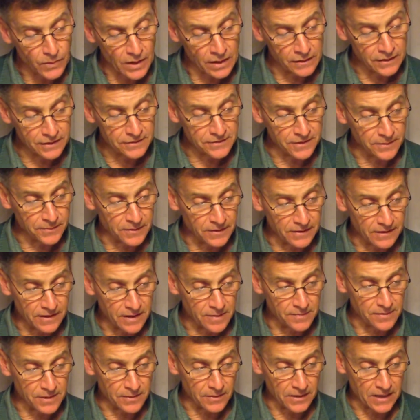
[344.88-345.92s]
That's something that
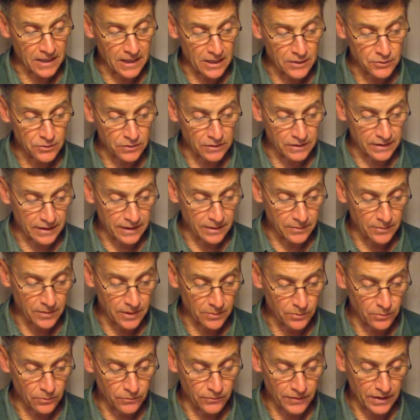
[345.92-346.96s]
comes up occasionally, and
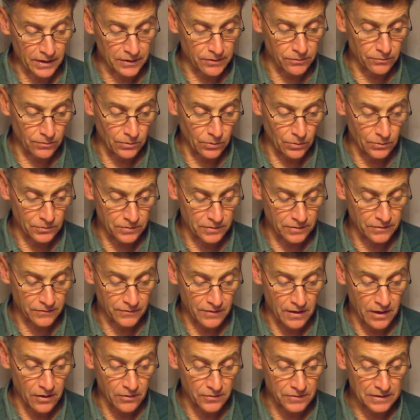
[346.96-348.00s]
people forget the rules as
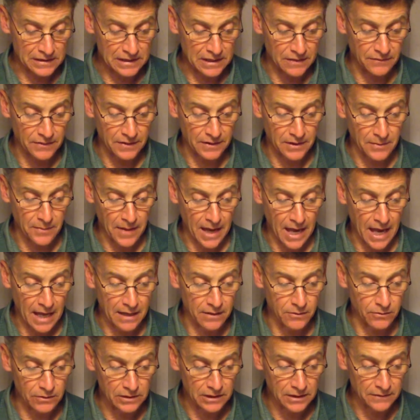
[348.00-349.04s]
far as leaving the mat
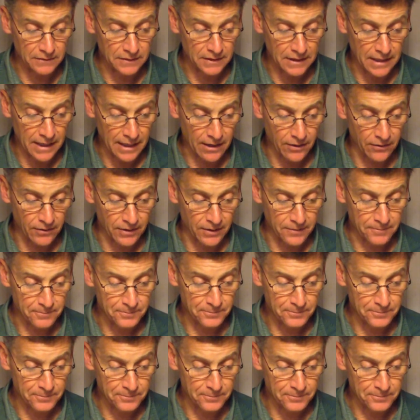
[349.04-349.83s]
or leaving the area.